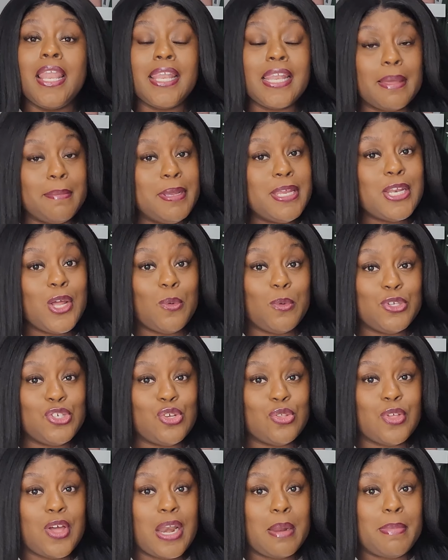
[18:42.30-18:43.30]
Let me know what
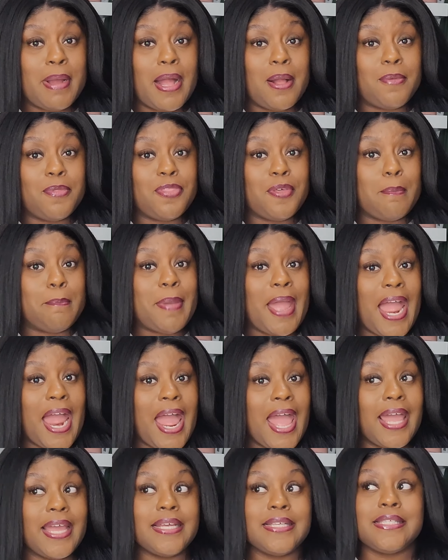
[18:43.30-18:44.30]
you thought about the
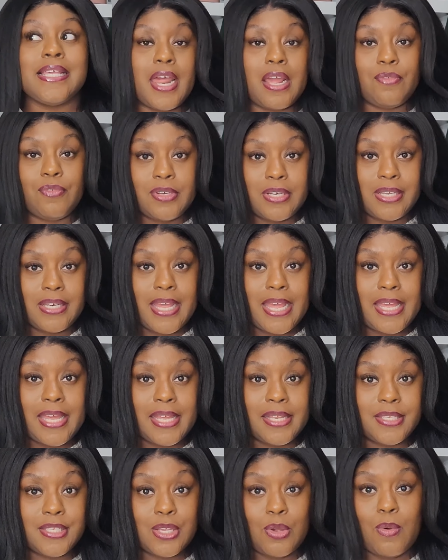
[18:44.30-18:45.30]
bags, and I really like
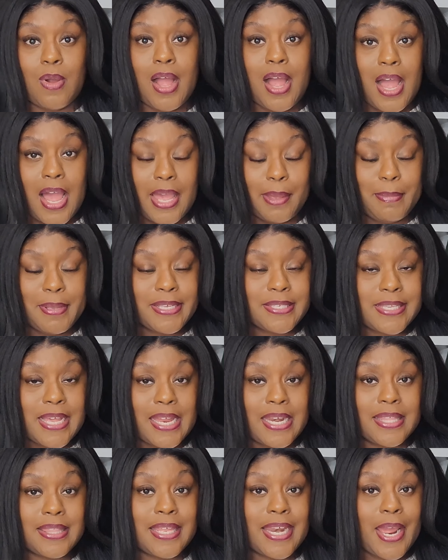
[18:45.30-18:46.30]
it. So I am
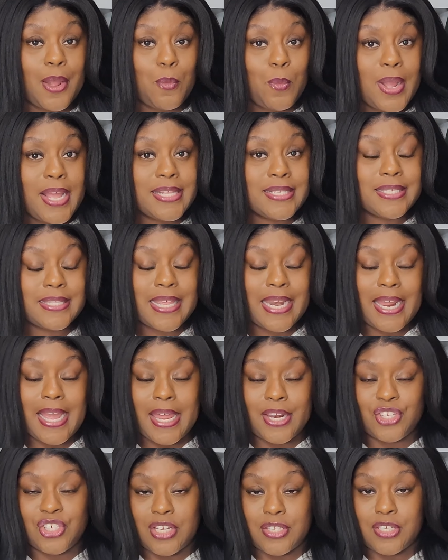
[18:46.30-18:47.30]
excited that I went, that I
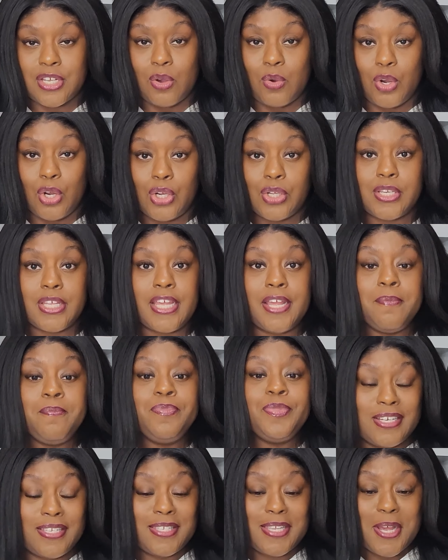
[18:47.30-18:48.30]
got a chance to go early.
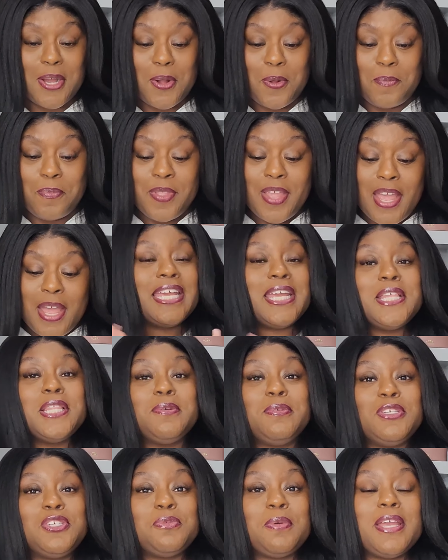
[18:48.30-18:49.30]
So either
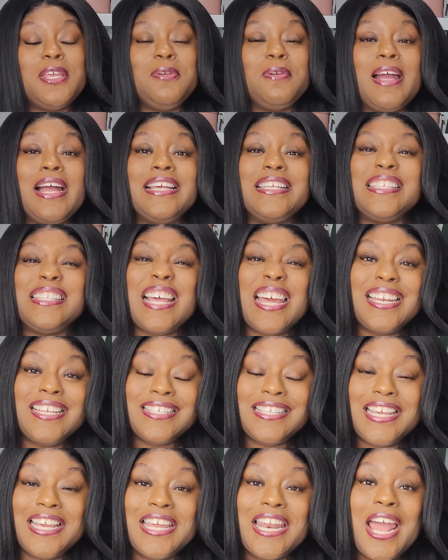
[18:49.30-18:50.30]
which way, you guys, that
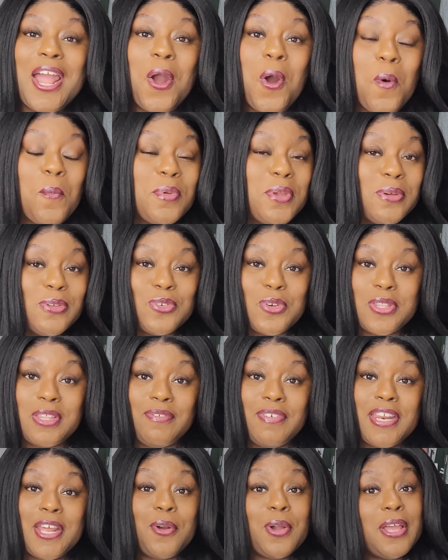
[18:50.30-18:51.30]
is it. I hope you enjoyed the
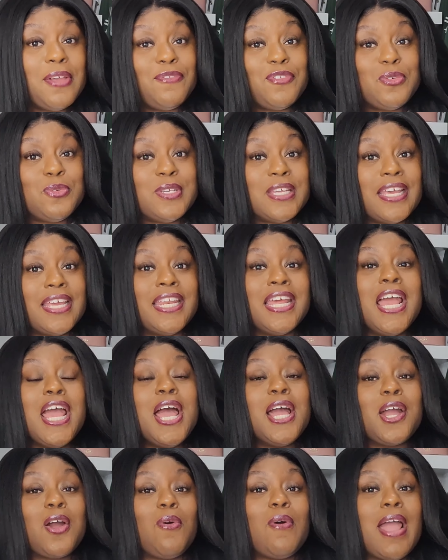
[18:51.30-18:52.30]
video. If you did,
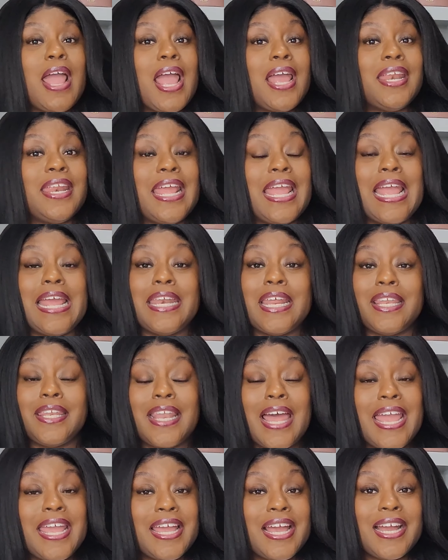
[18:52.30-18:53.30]
go ahead and
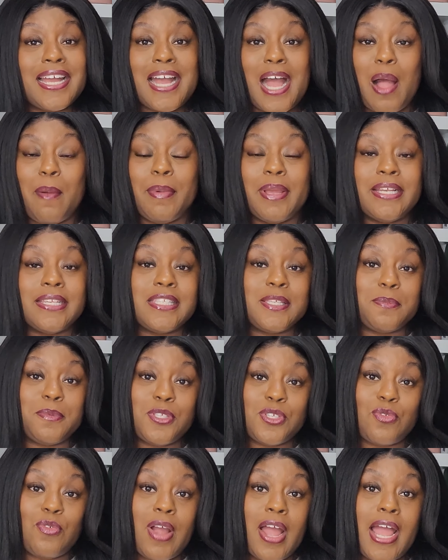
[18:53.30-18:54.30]
like, comment,
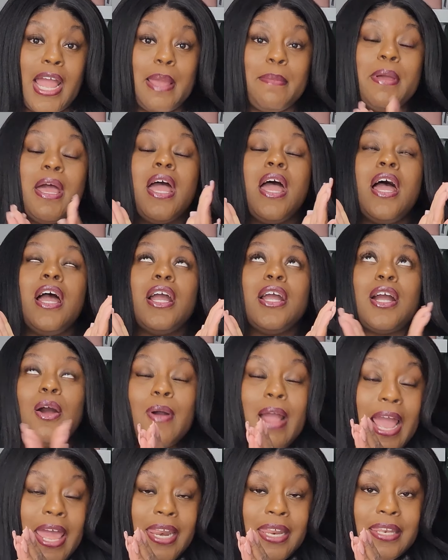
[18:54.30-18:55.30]
subscribe. Go
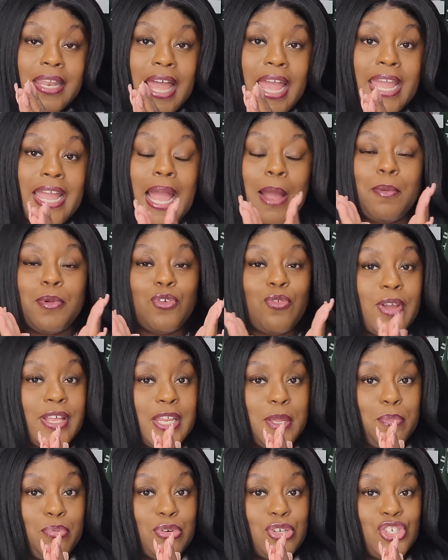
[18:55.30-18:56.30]
ahead and like, I would
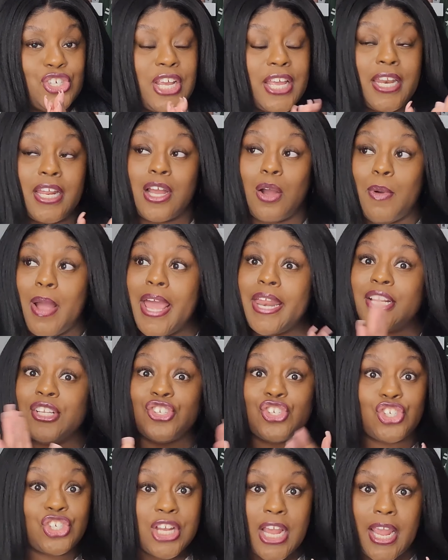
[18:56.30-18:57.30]
greatly appreciate it. Go ahead and
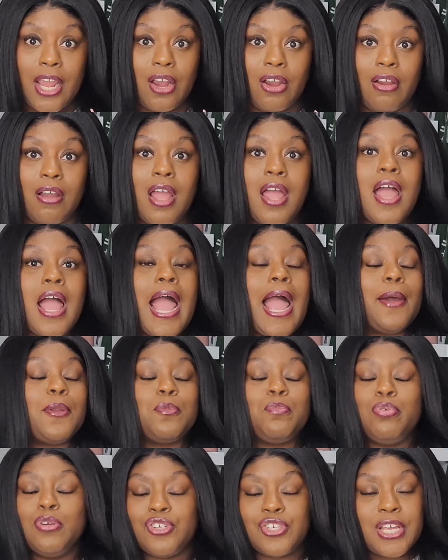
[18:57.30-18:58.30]
share, I would
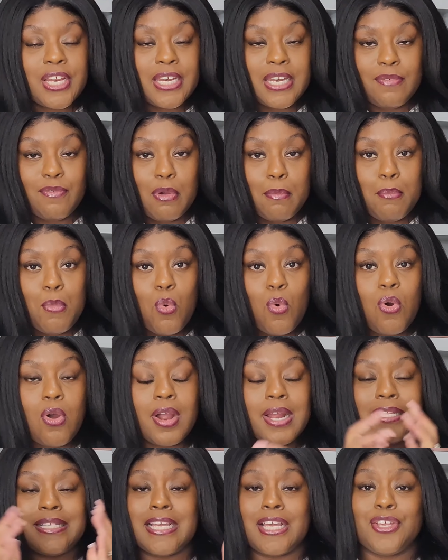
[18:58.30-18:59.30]
appreciate it even
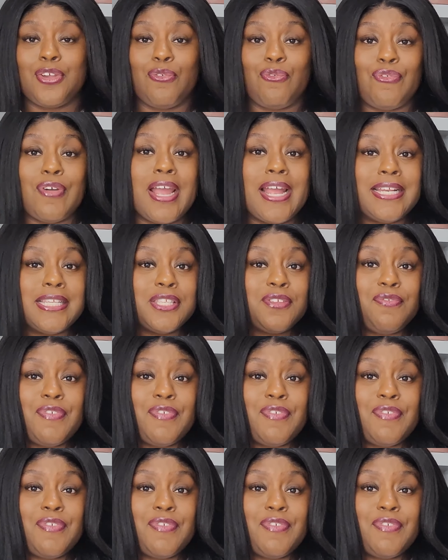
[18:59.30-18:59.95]
more. Tell your friends,